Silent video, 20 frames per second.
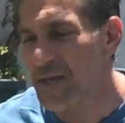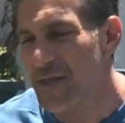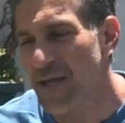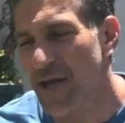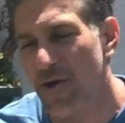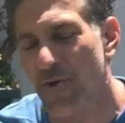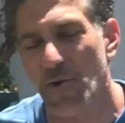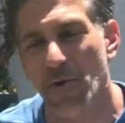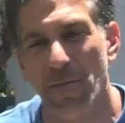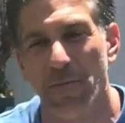
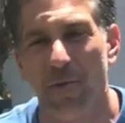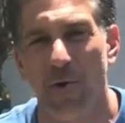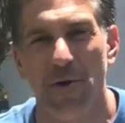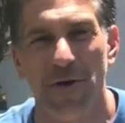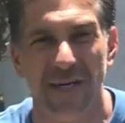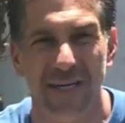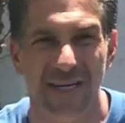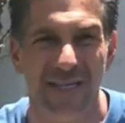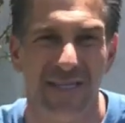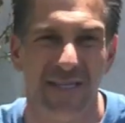The other
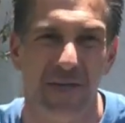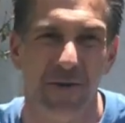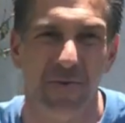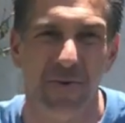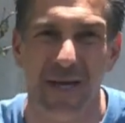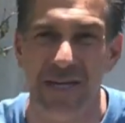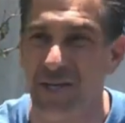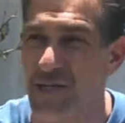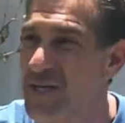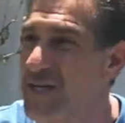important
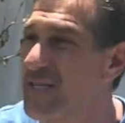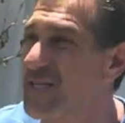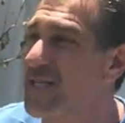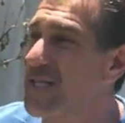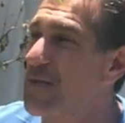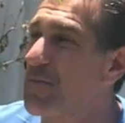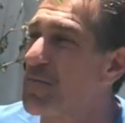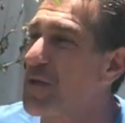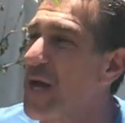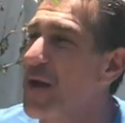consideration is
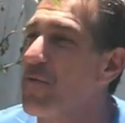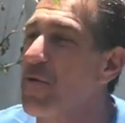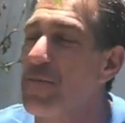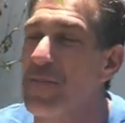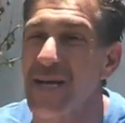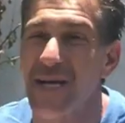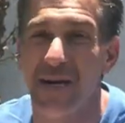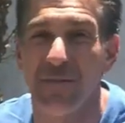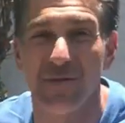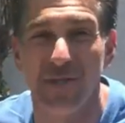that the plant will
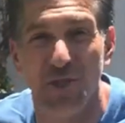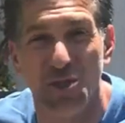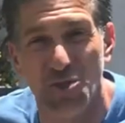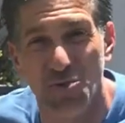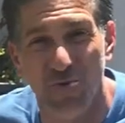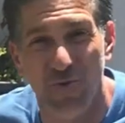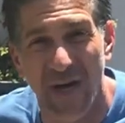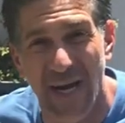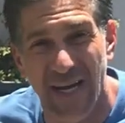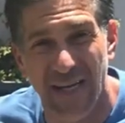become
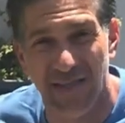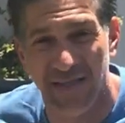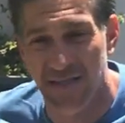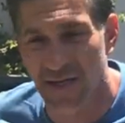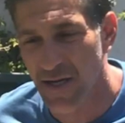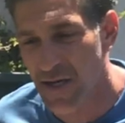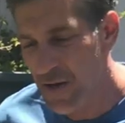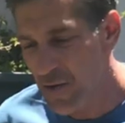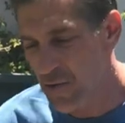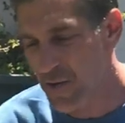stressed
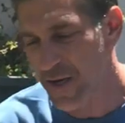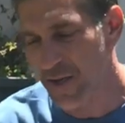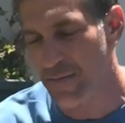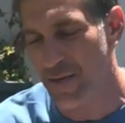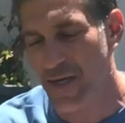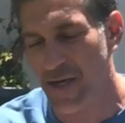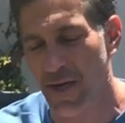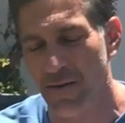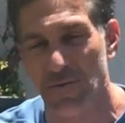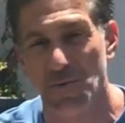when it
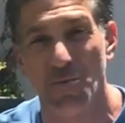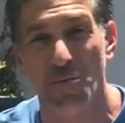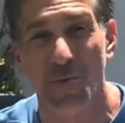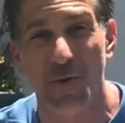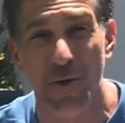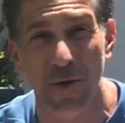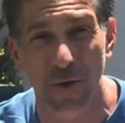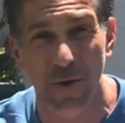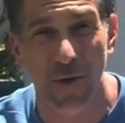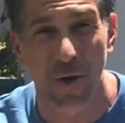becomes
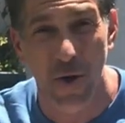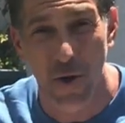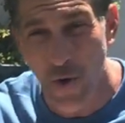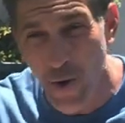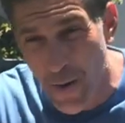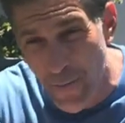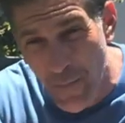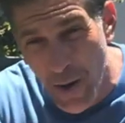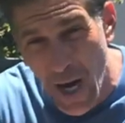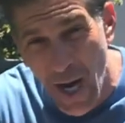root
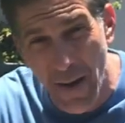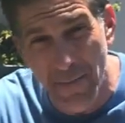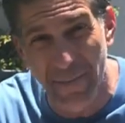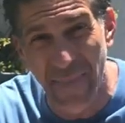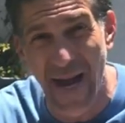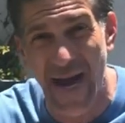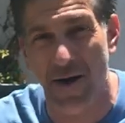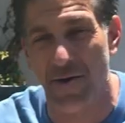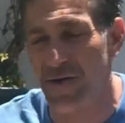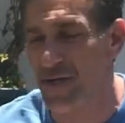or pot
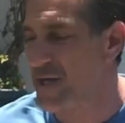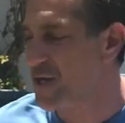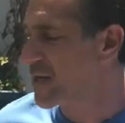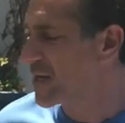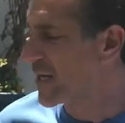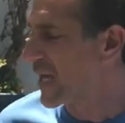bound.